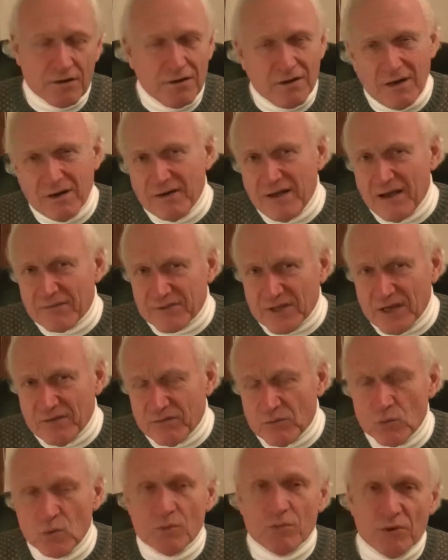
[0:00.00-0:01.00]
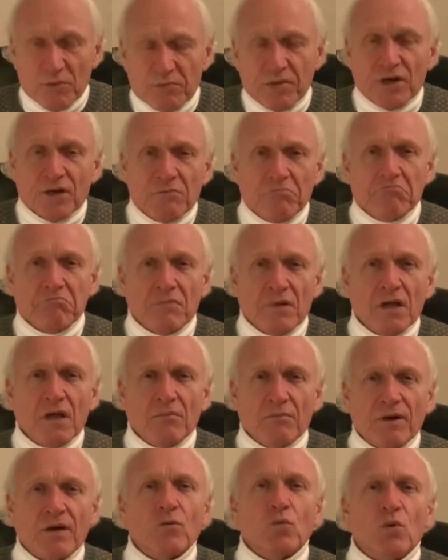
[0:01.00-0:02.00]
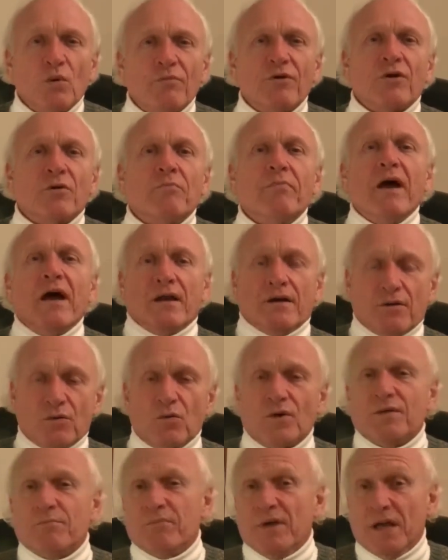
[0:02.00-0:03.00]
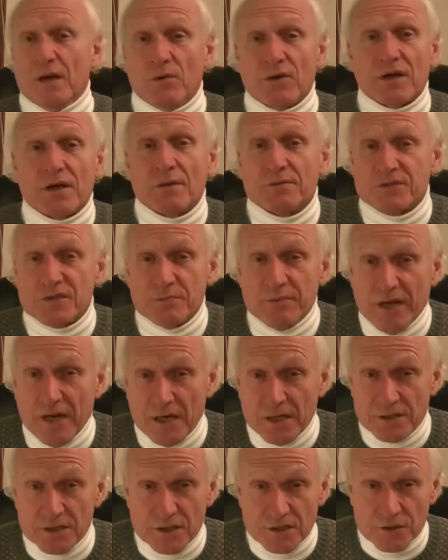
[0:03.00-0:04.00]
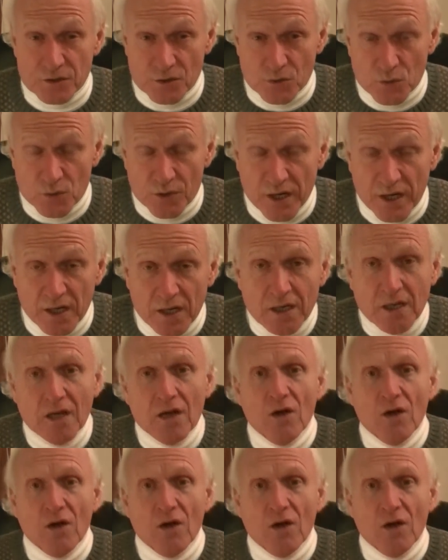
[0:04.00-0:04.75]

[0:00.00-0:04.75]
You don't have to have a woman, but women are better when it comes to managing jewelry,